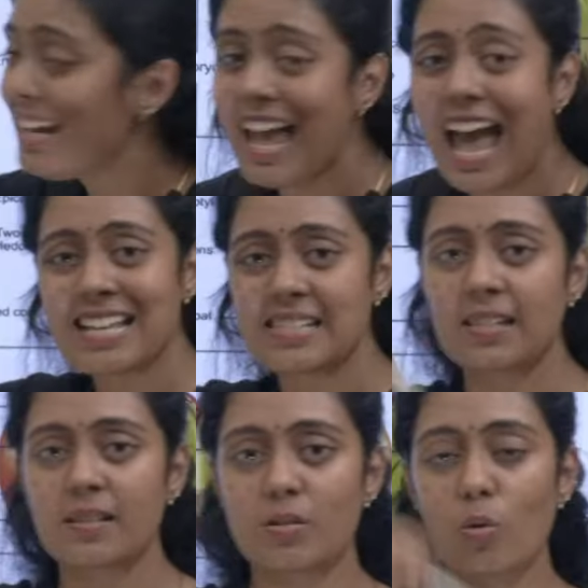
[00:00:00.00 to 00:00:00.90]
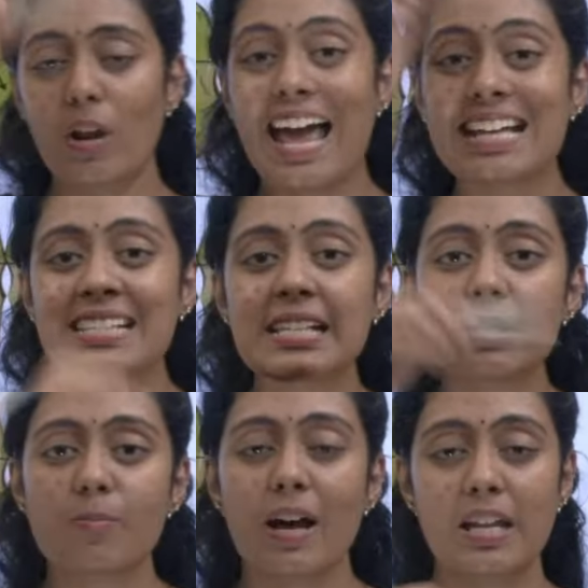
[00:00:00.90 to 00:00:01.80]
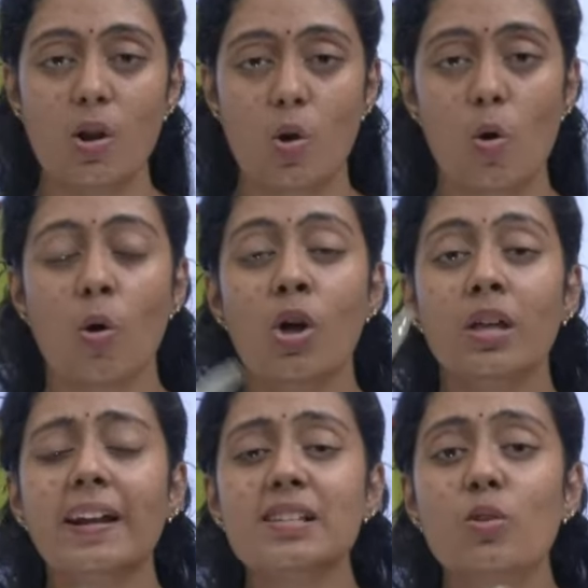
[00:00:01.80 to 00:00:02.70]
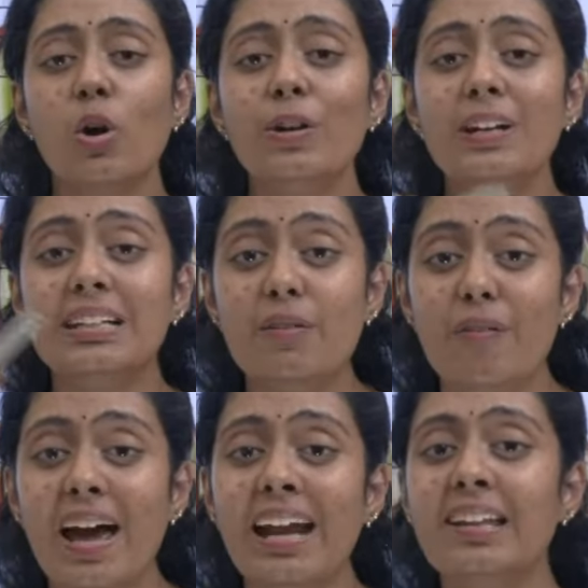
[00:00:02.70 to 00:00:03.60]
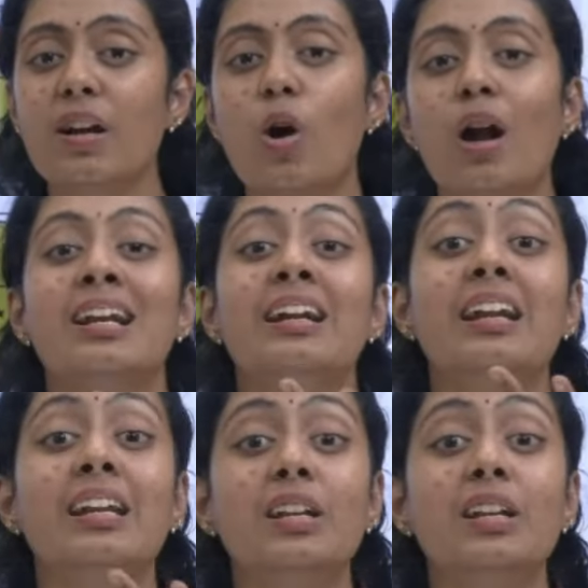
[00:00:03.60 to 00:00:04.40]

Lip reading: axis, or axis mari irukum, that is going to divide the cotyledon into